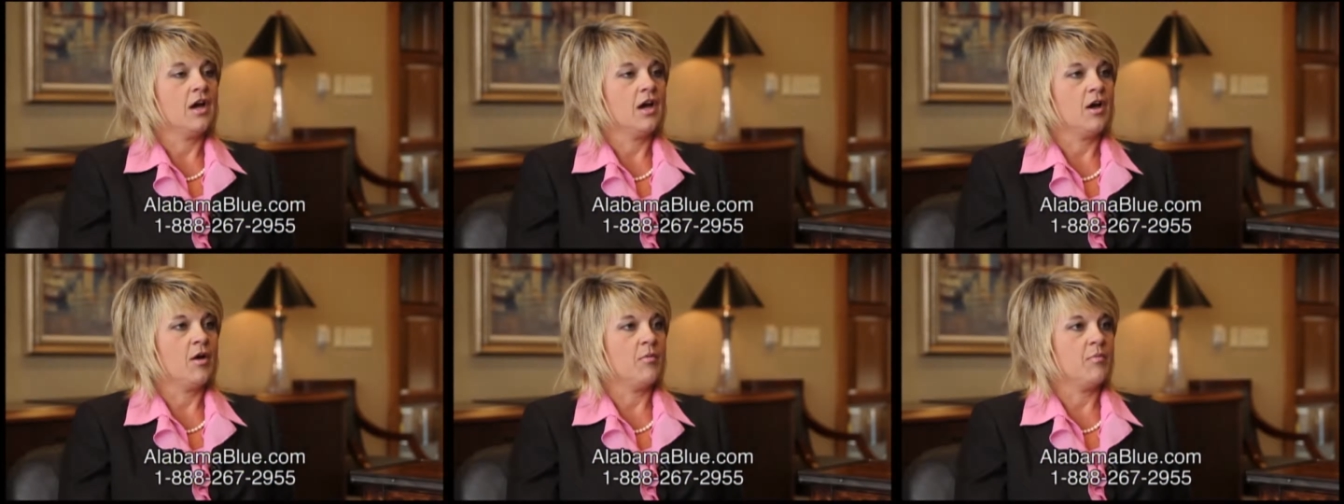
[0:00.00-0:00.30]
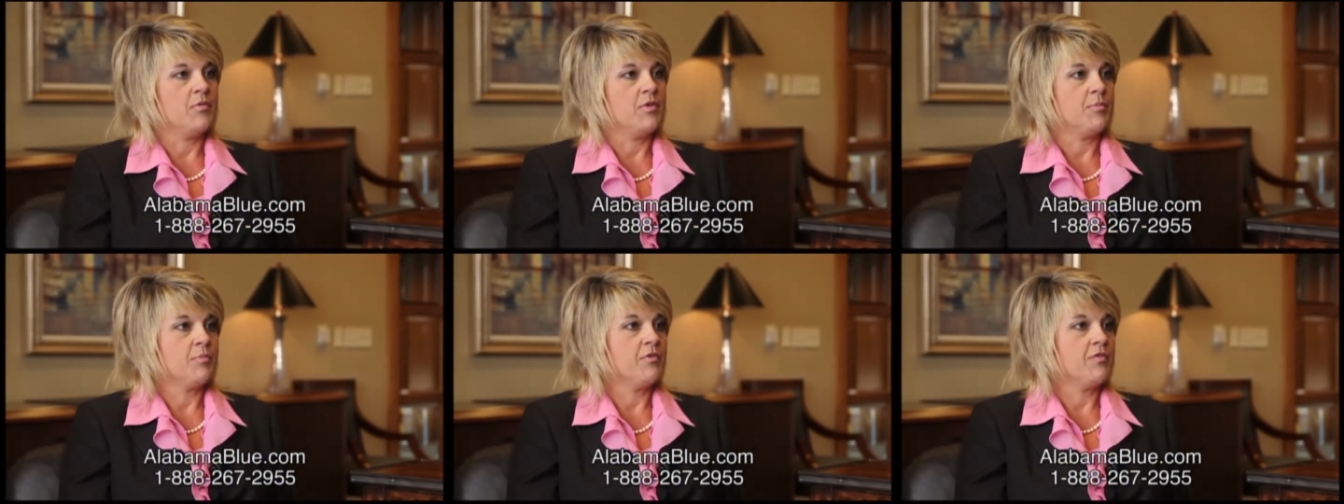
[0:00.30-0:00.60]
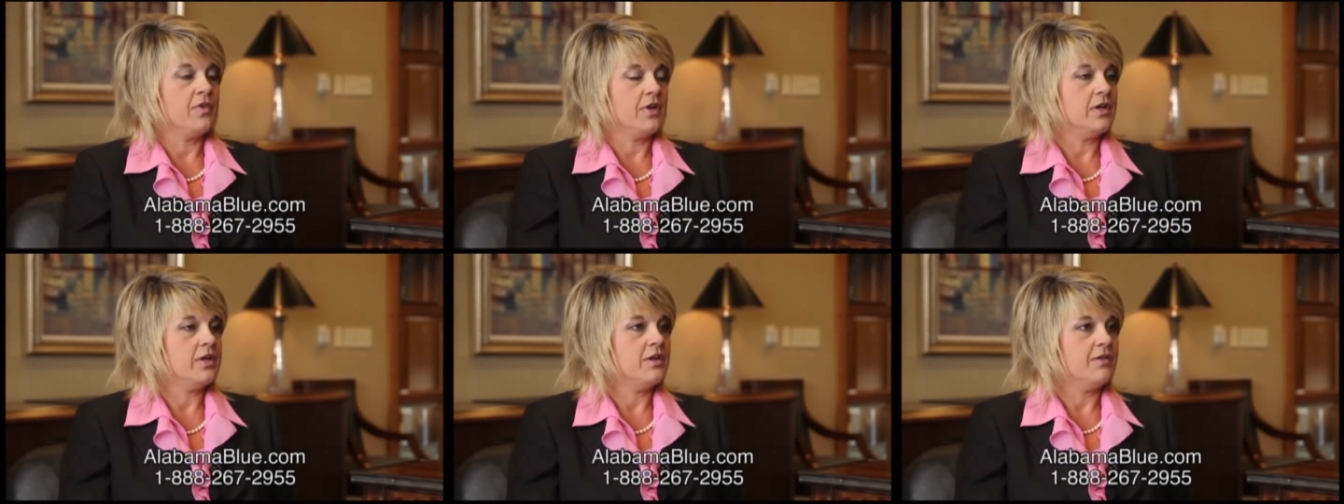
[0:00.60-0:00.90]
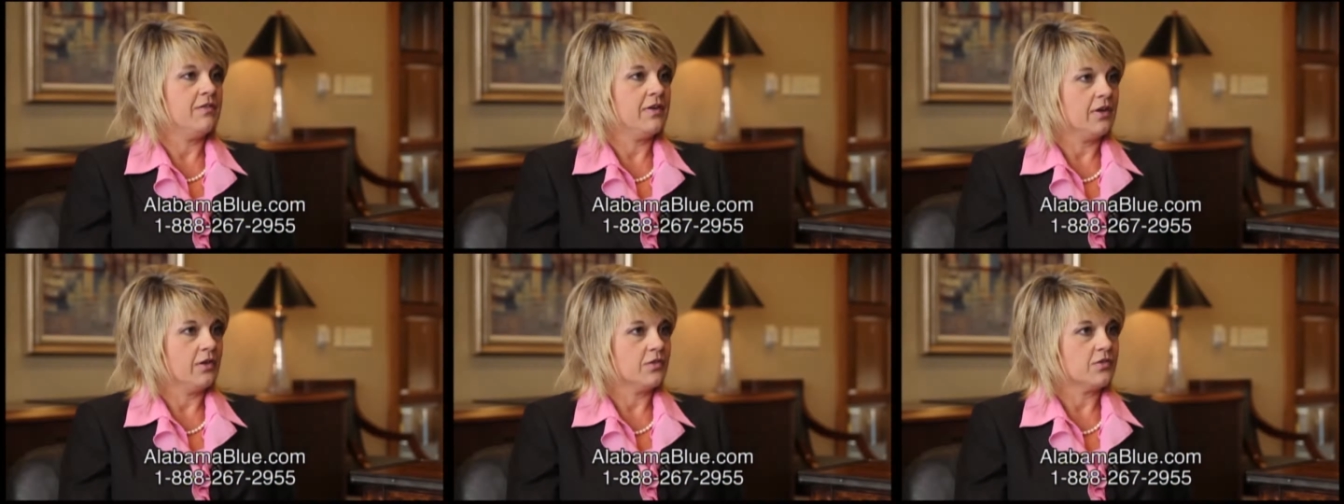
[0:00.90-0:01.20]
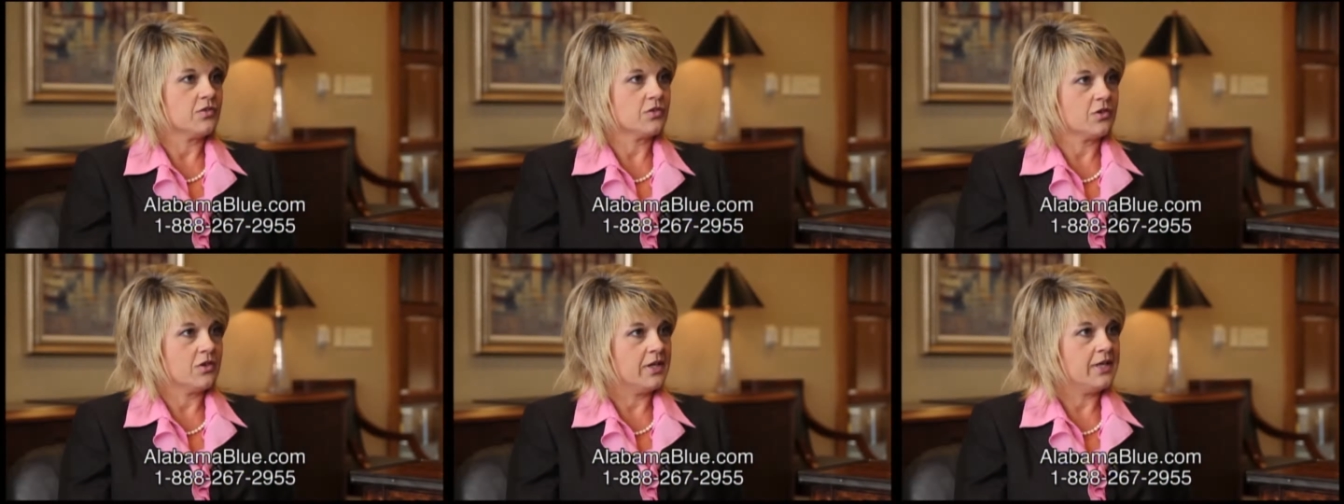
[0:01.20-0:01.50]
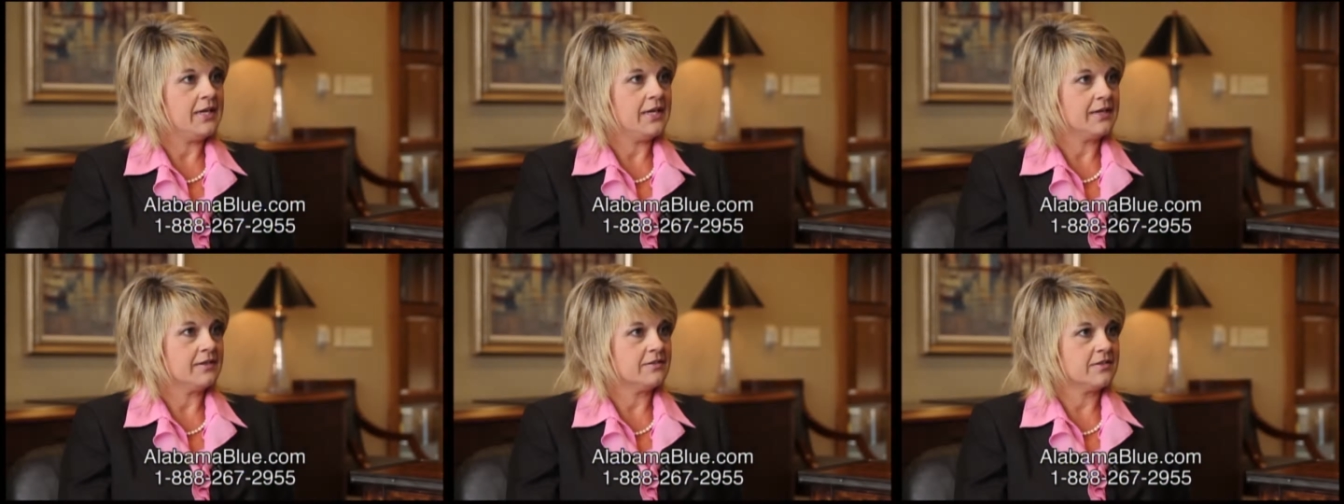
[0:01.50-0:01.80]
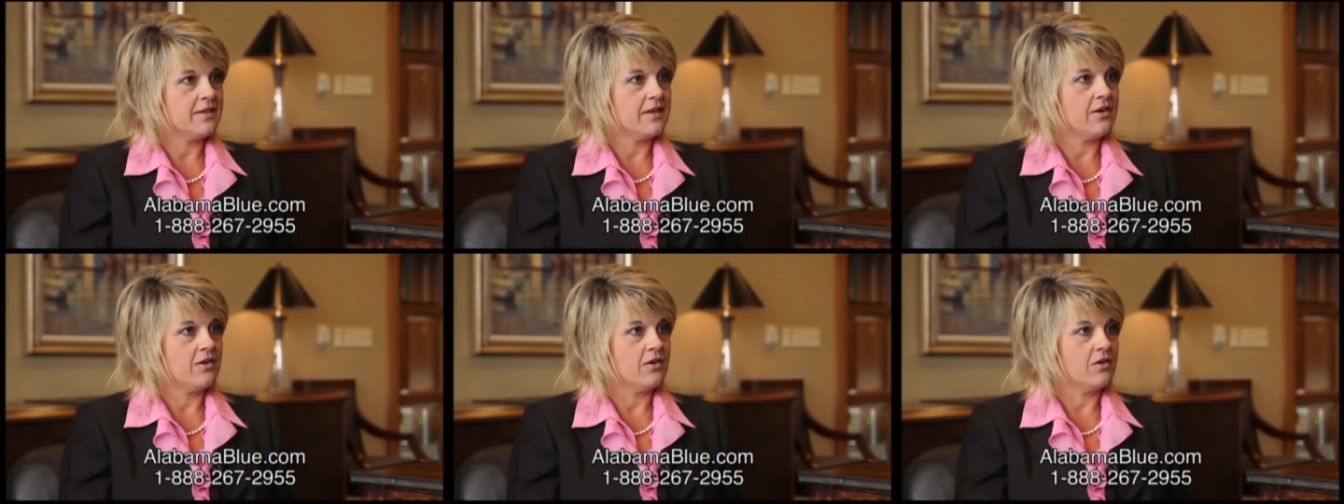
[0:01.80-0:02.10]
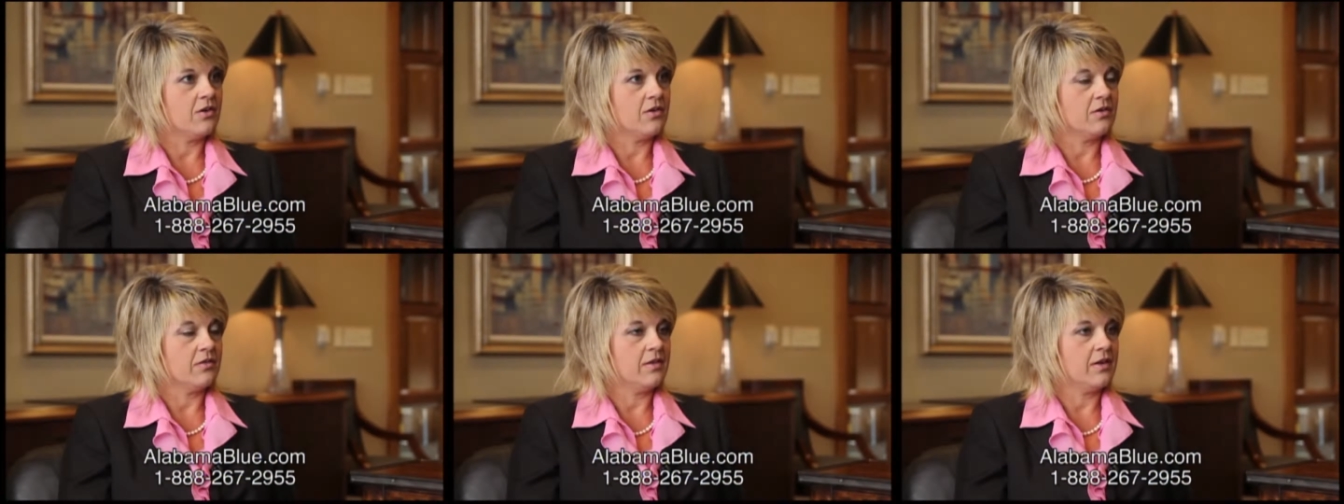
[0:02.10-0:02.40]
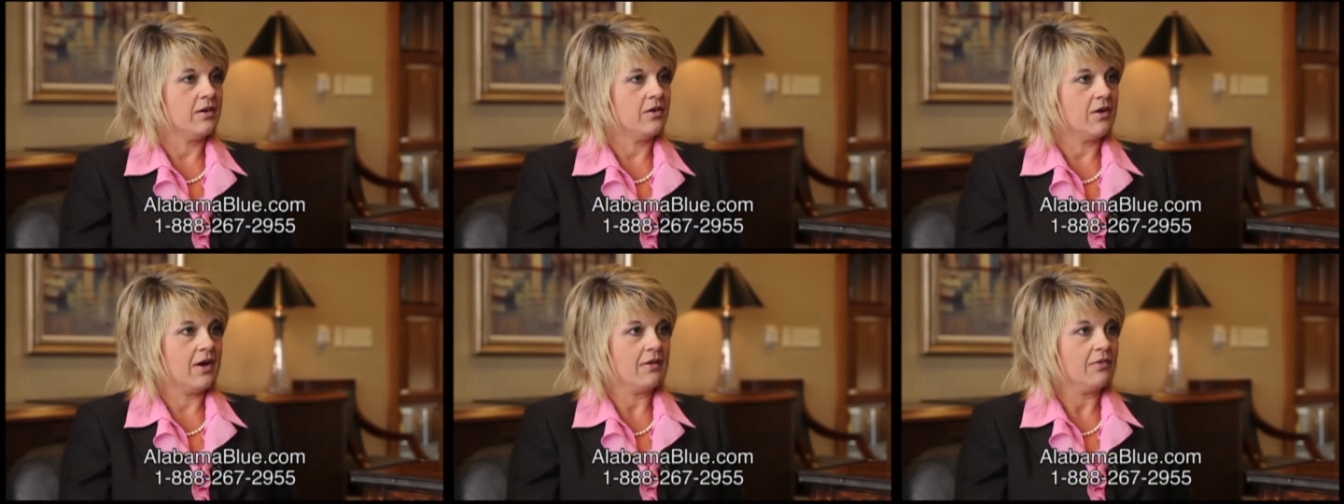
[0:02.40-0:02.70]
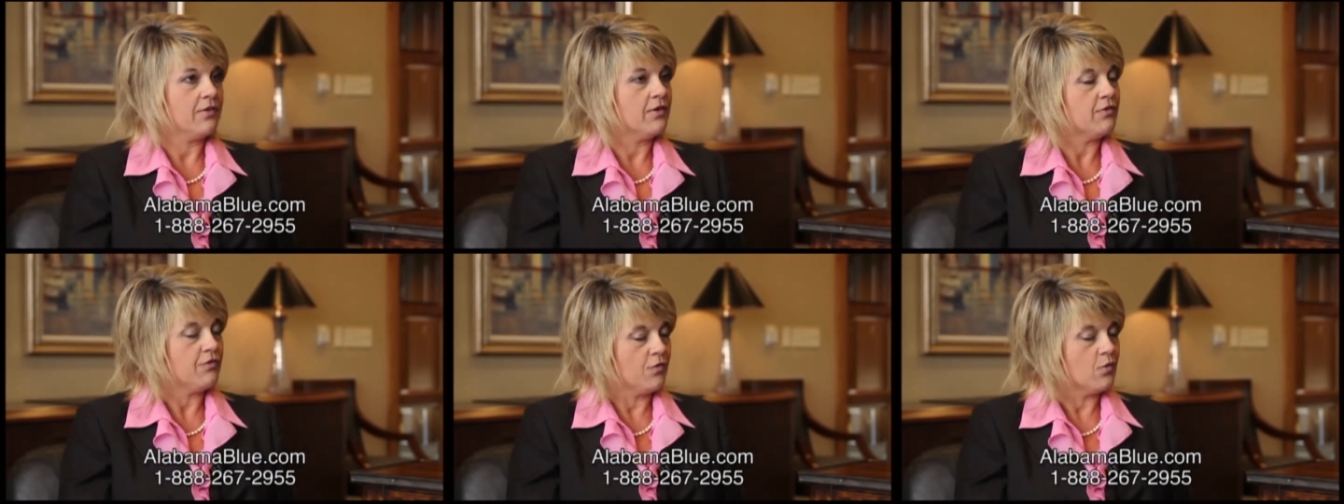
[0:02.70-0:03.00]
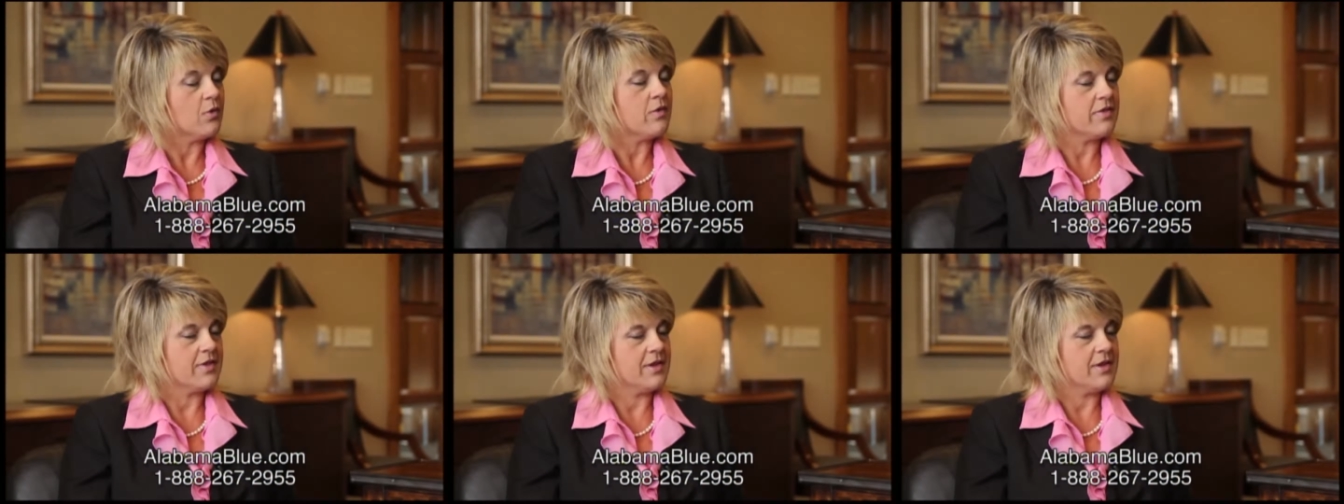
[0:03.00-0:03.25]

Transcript: the preventative health screenings that are out there for them.